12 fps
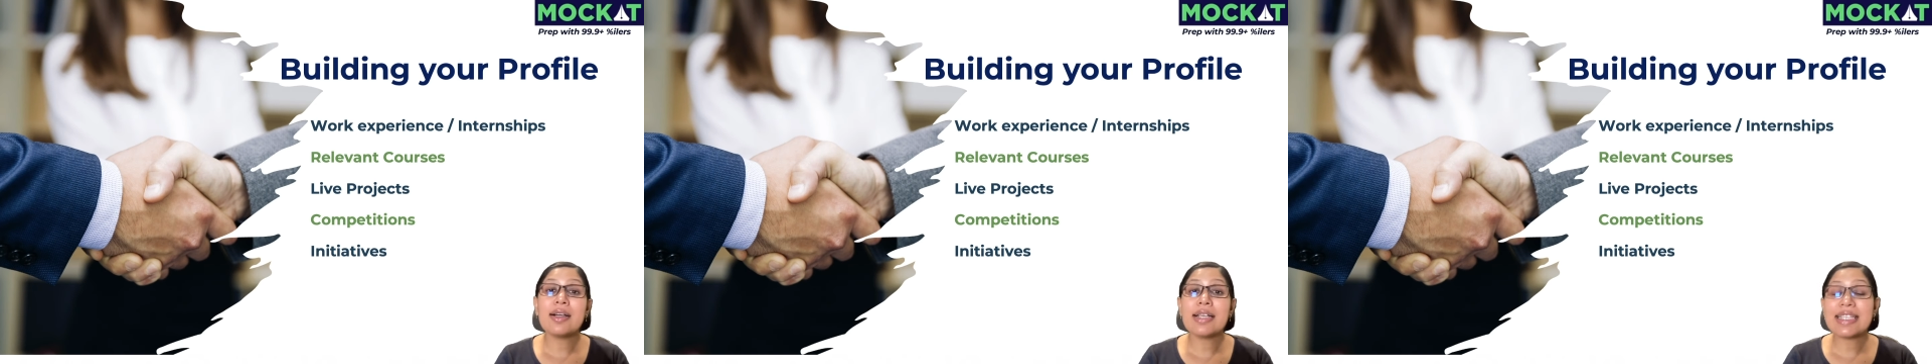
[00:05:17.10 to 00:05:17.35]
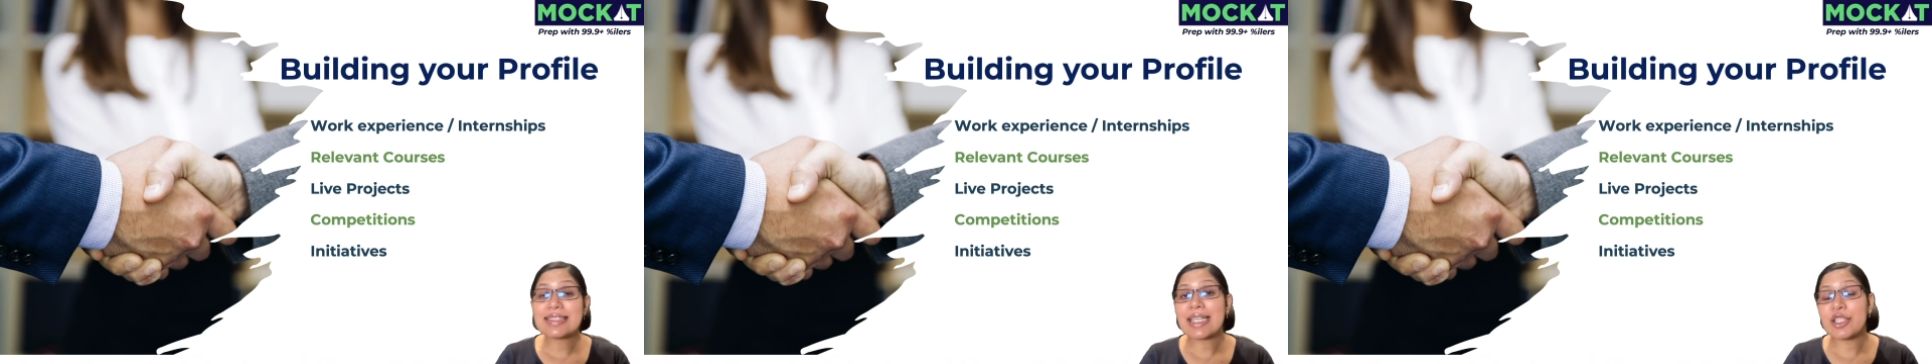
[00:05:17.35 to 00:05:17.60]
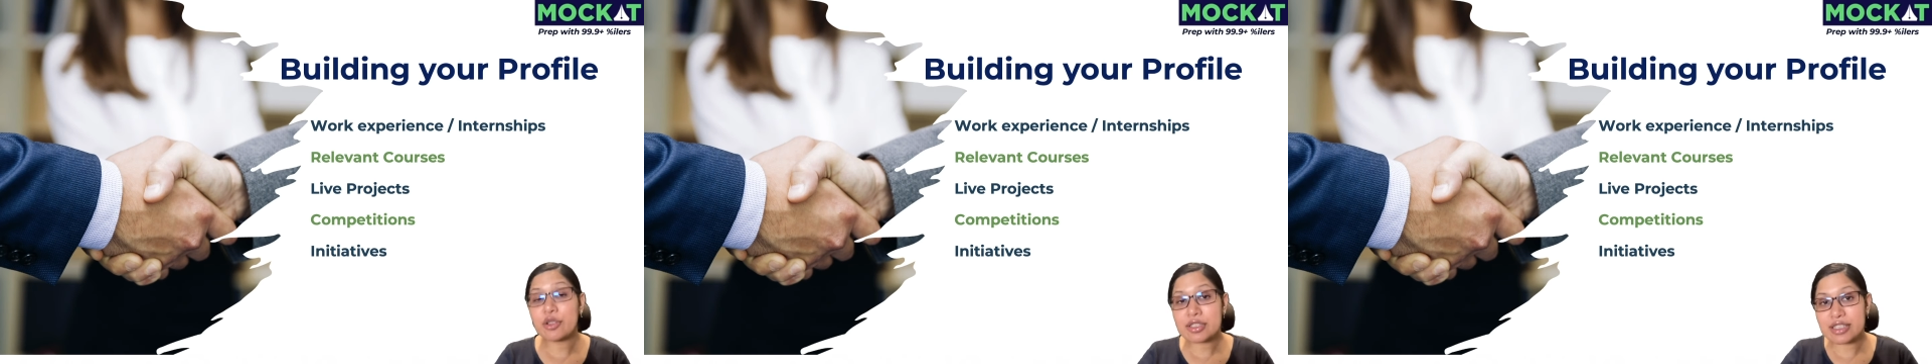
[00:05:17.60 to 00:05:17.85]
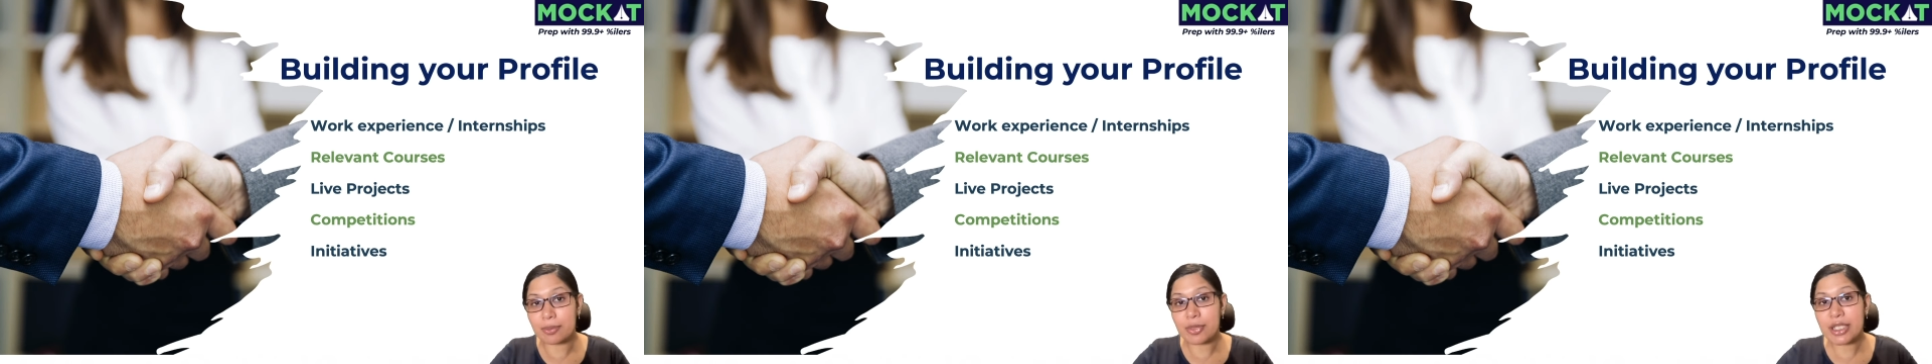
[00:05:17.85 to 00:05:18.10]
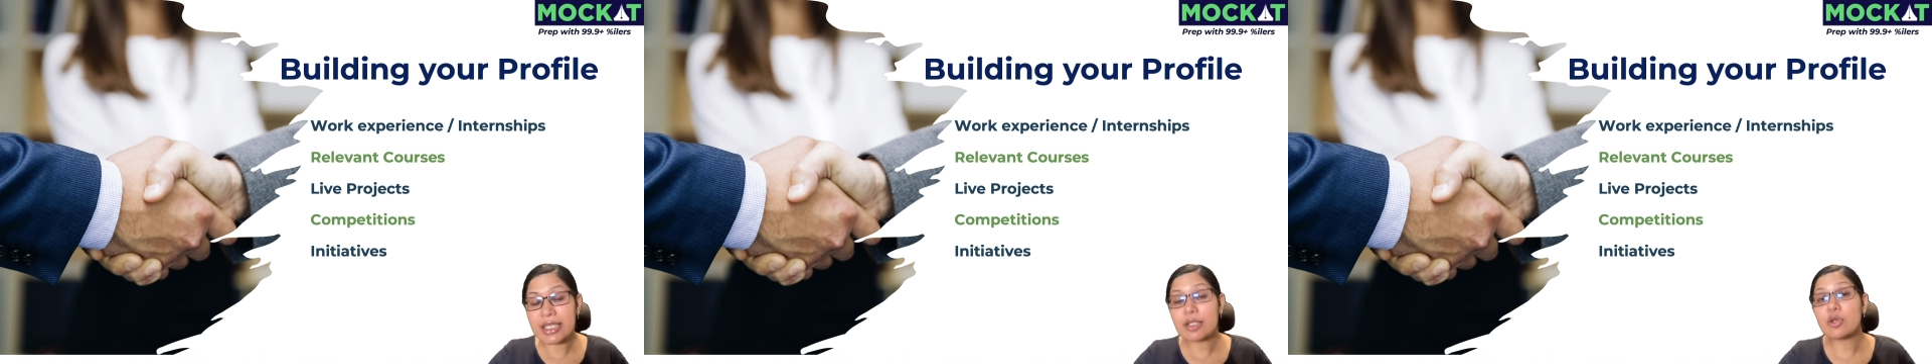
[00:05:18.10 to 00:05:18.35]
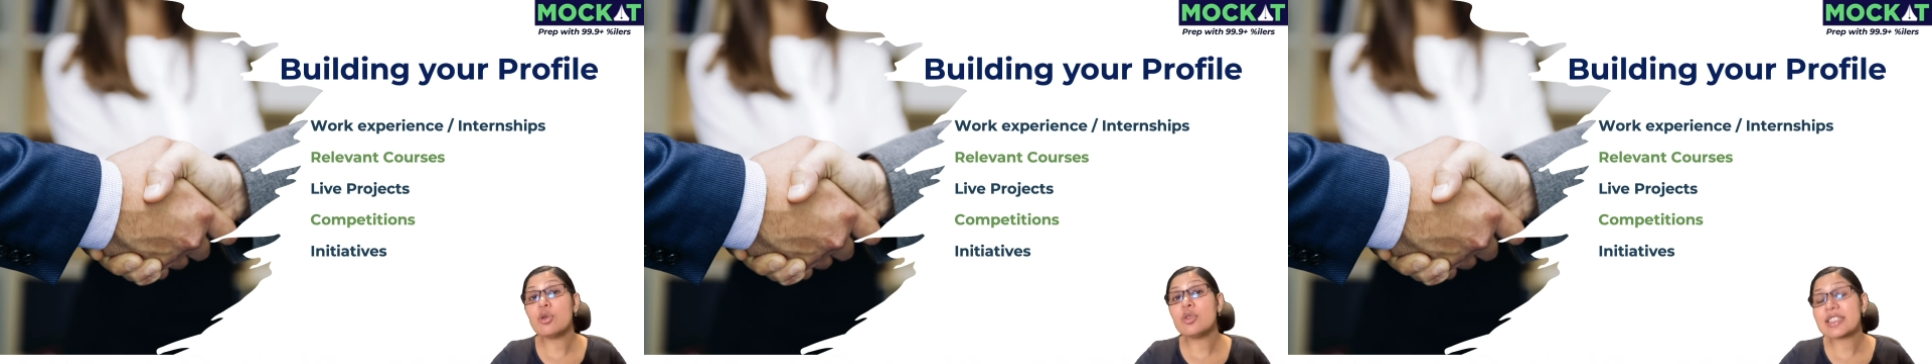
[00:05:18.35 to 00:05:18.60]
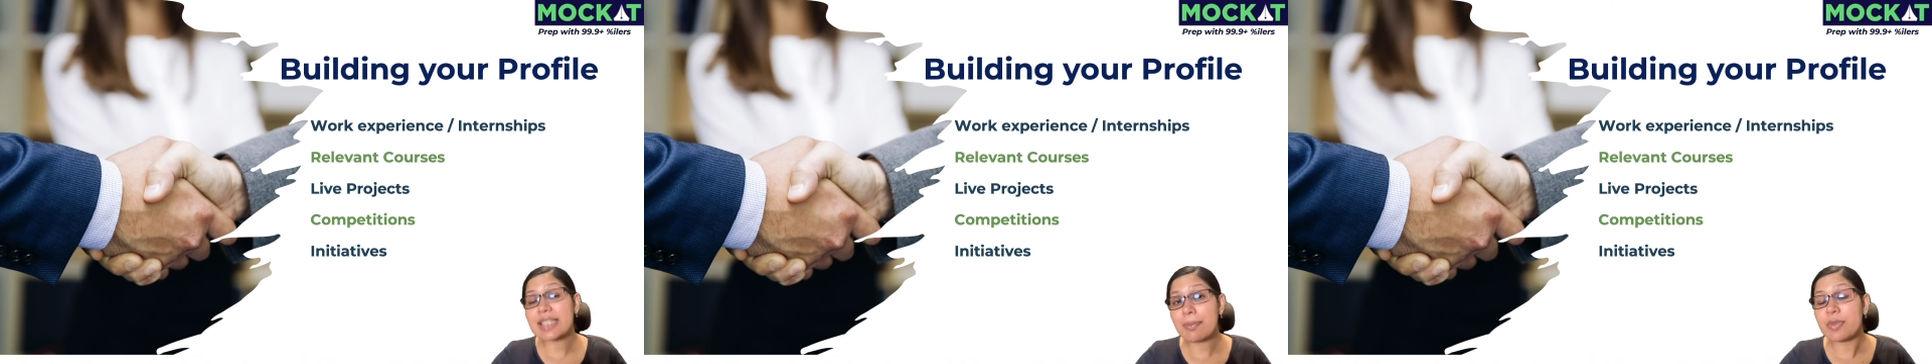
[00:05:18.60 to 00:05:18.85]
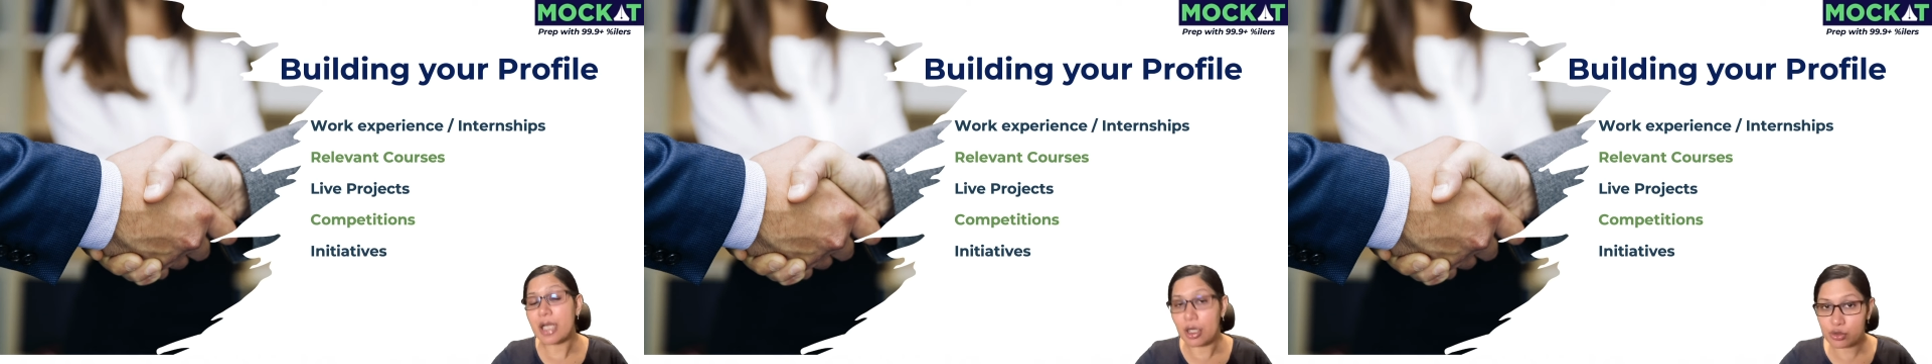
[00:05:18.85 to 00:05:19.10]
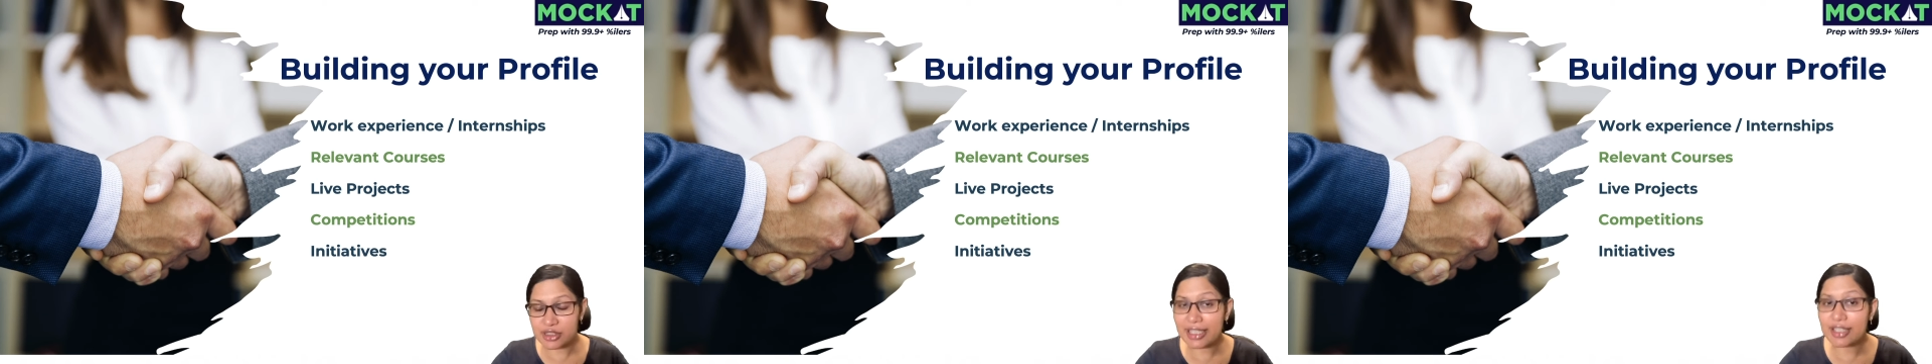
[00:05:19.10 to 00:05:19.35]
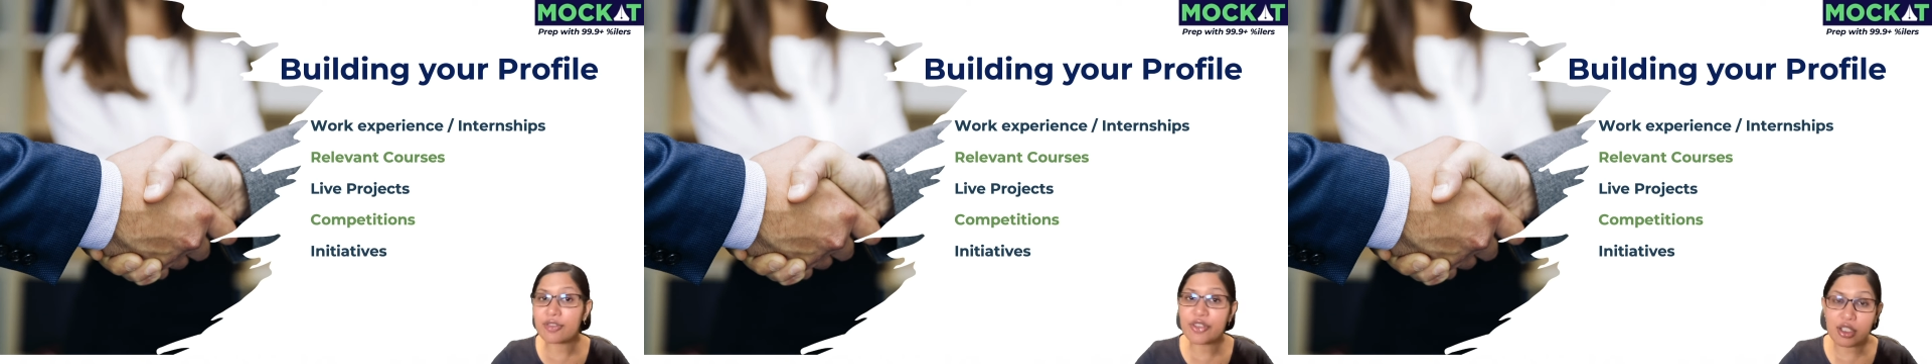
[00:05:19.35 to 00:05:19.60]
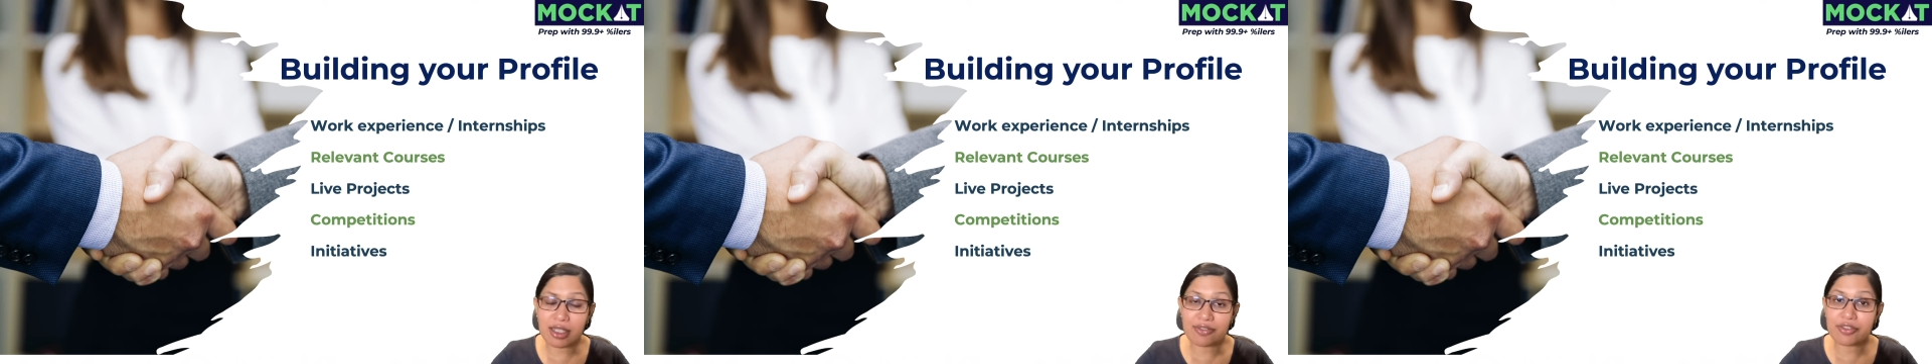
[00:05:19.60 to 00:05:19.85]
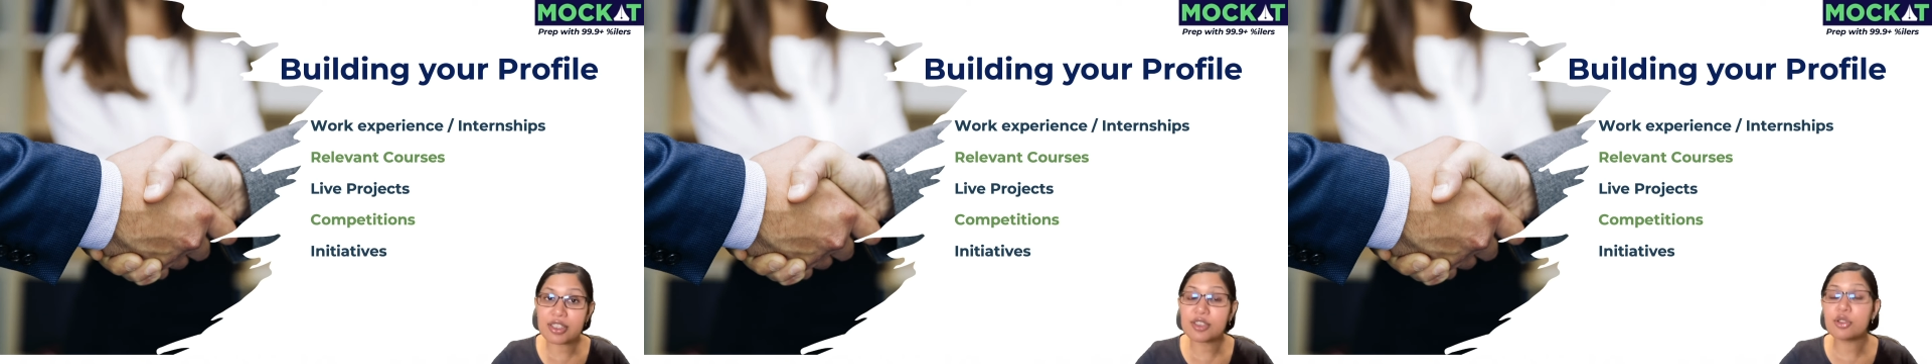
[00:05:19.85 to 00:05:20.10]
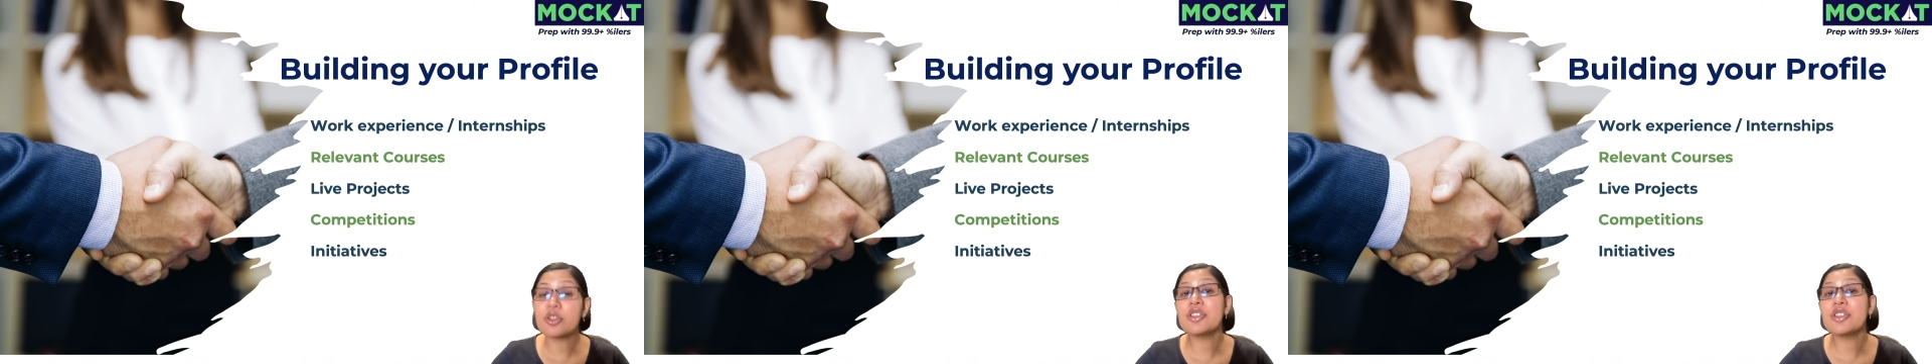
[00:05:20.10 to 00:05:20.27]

is that you're somebody who stepped outside of your comfort zone.